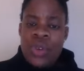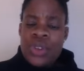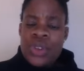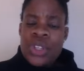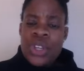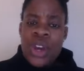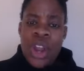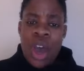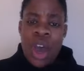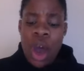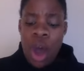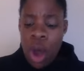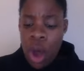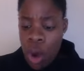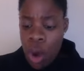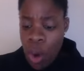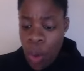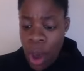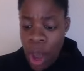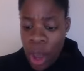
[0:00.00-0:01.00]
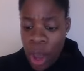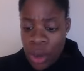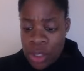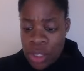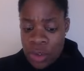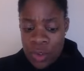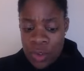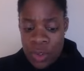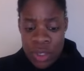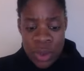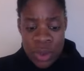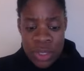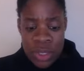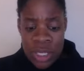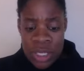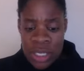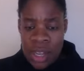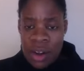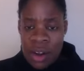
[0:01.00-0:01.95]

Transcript: We've also got a whole host of resources